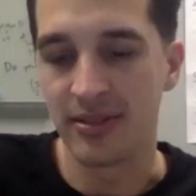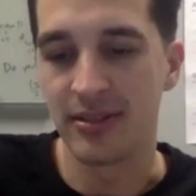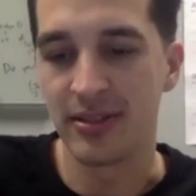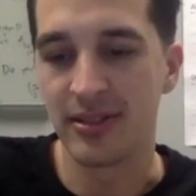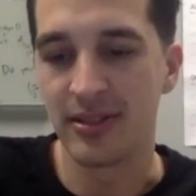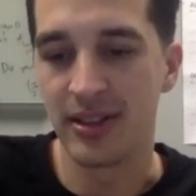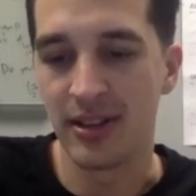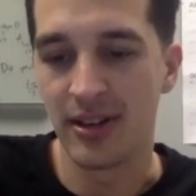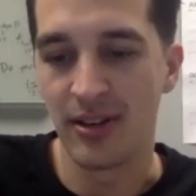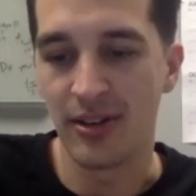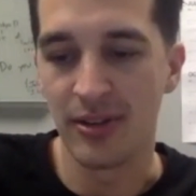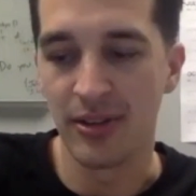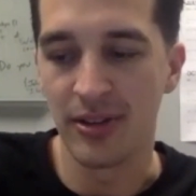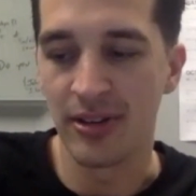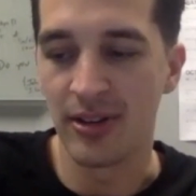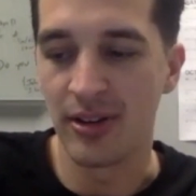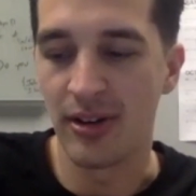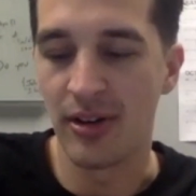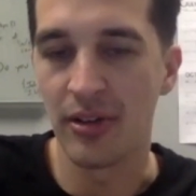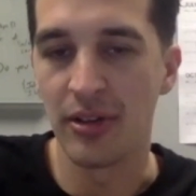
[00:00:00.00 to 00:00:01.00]
you know,
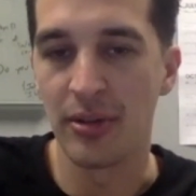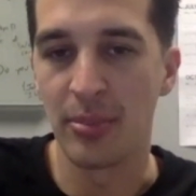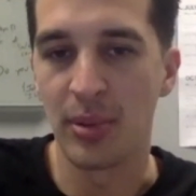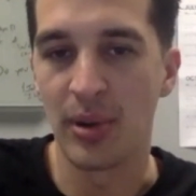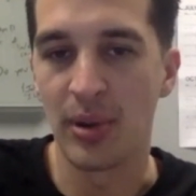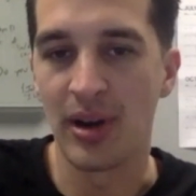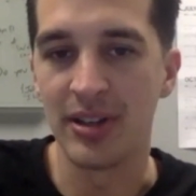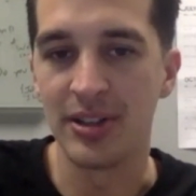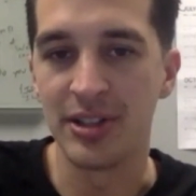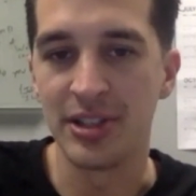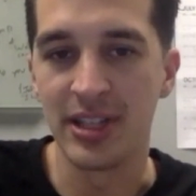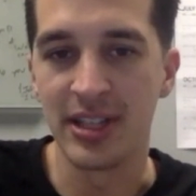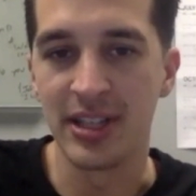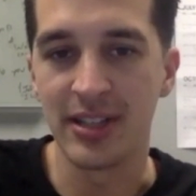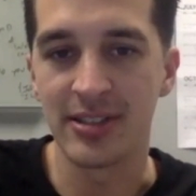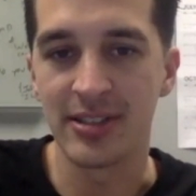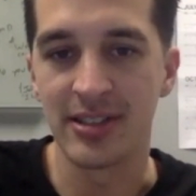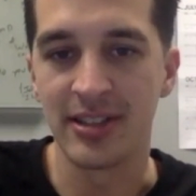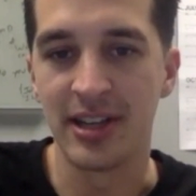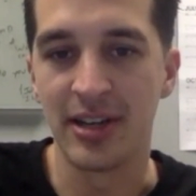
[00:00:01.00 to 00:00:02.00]
all the
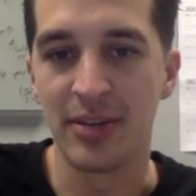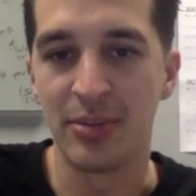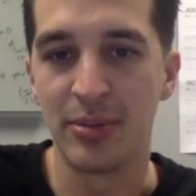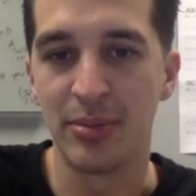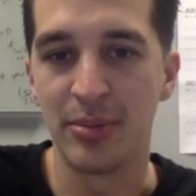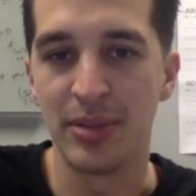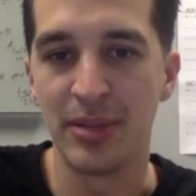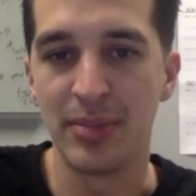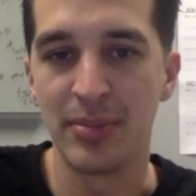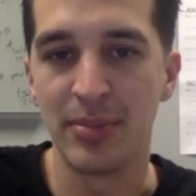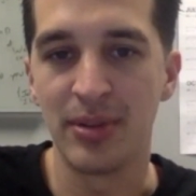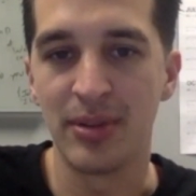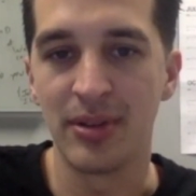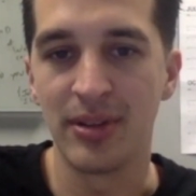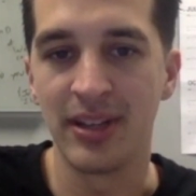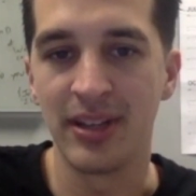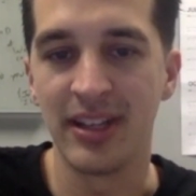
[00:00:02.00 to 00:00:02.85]
projects and helping people.